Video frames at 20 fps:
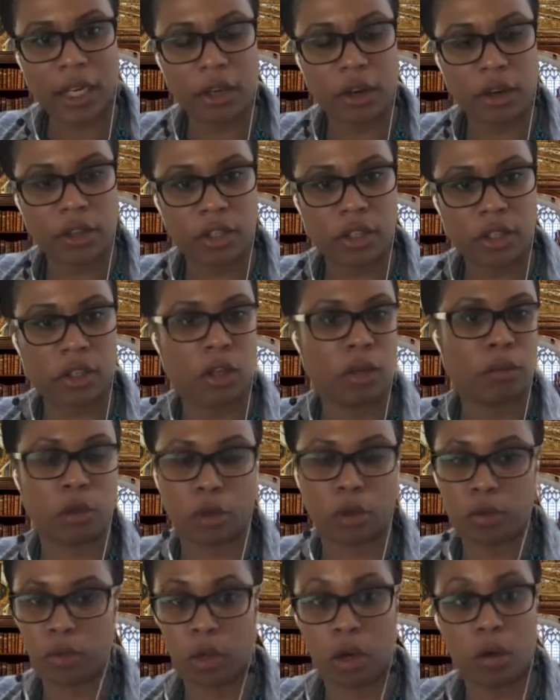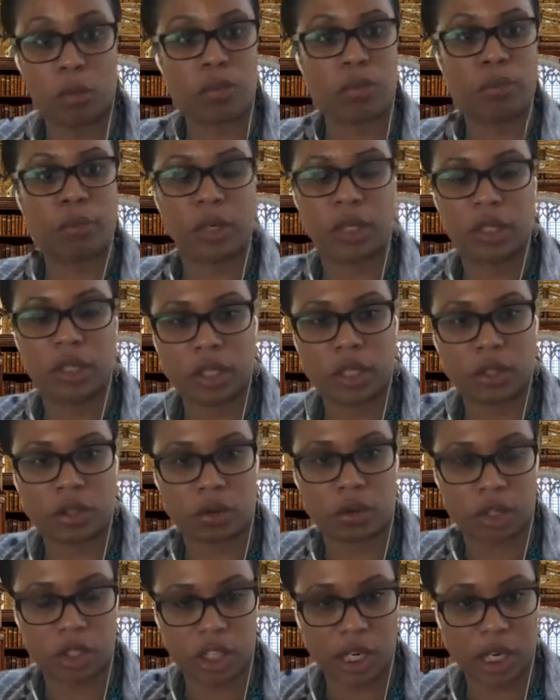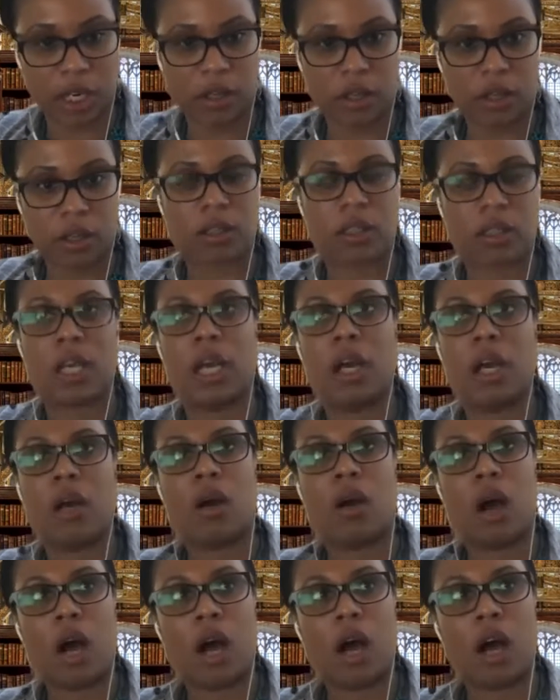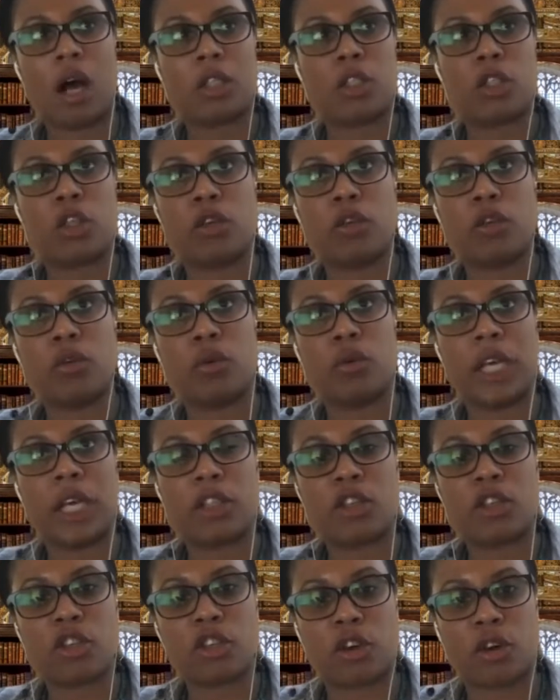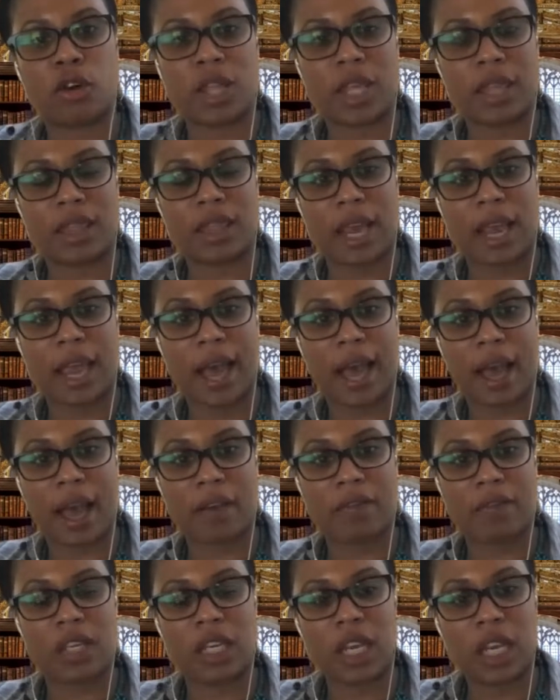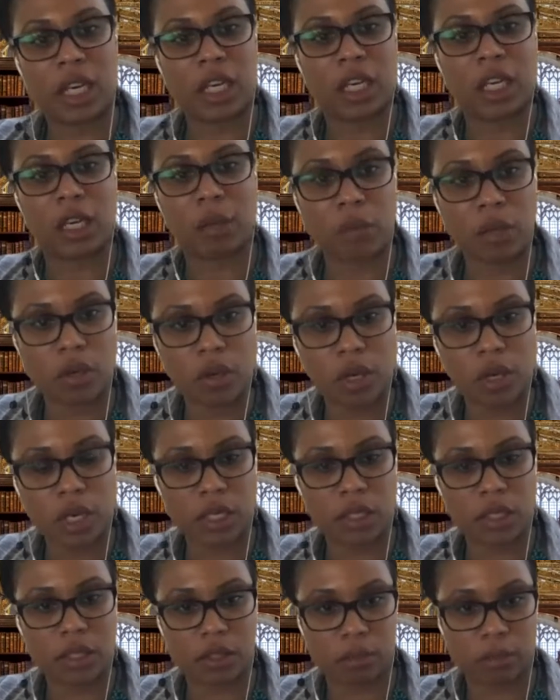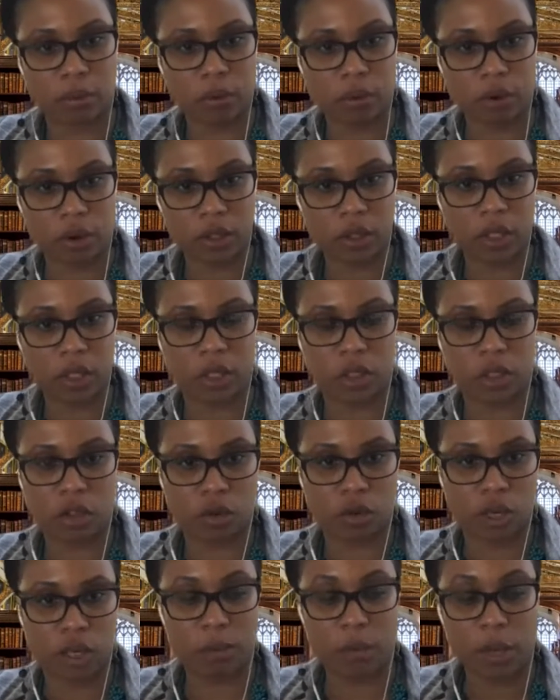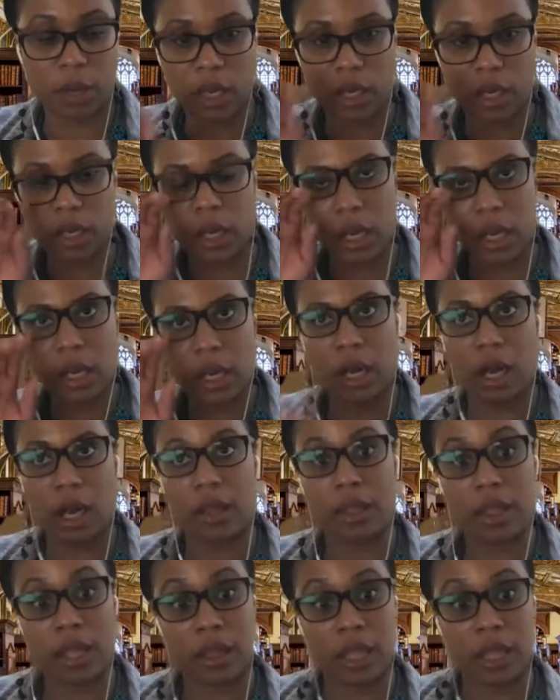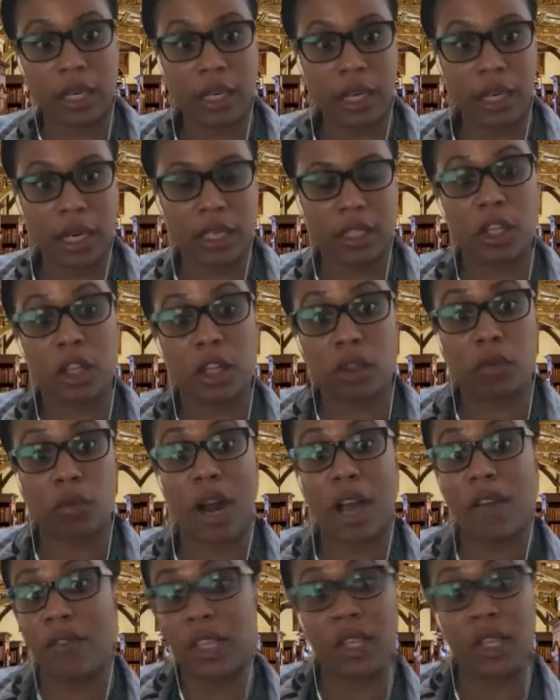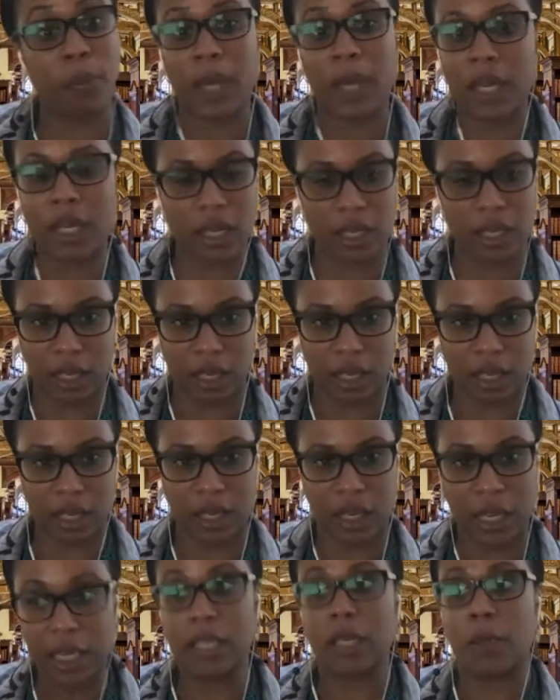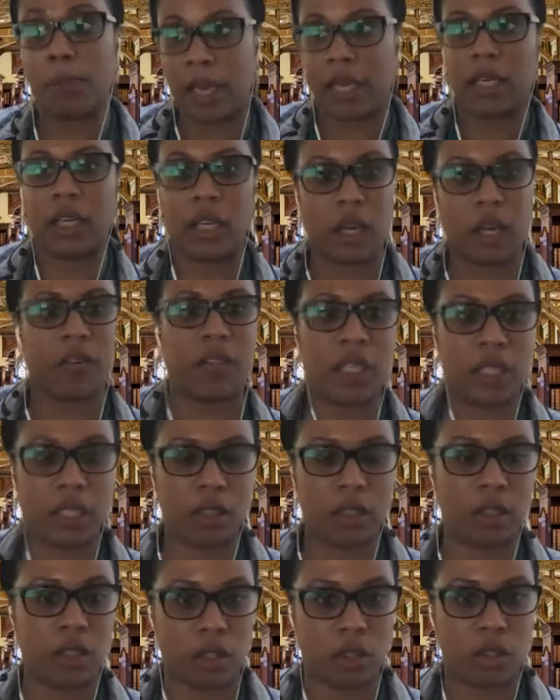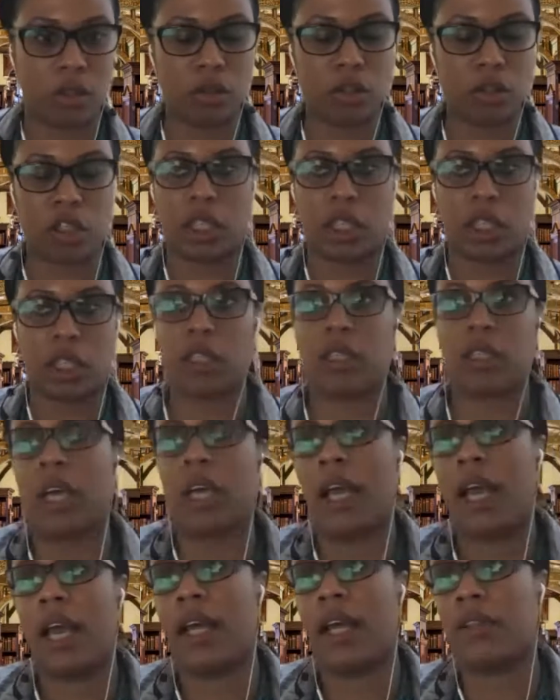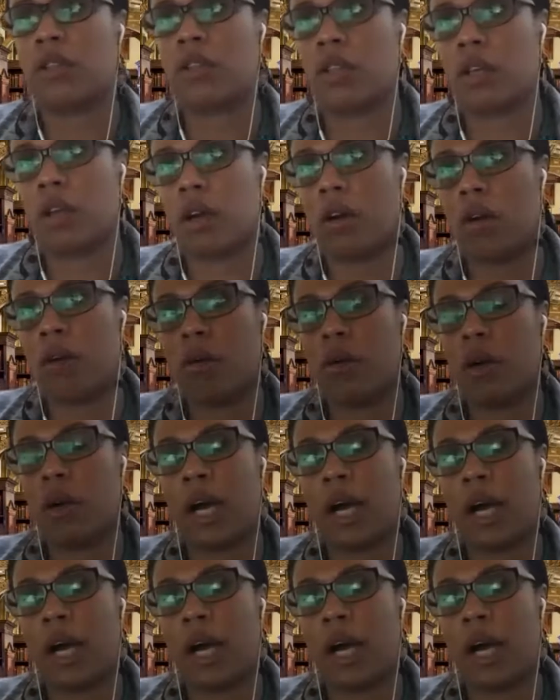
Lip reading: nursing home, group homes, prisons, or jails, to ensure that they have the in-community supports and treatment that they need to thrive independent of these institutions. And so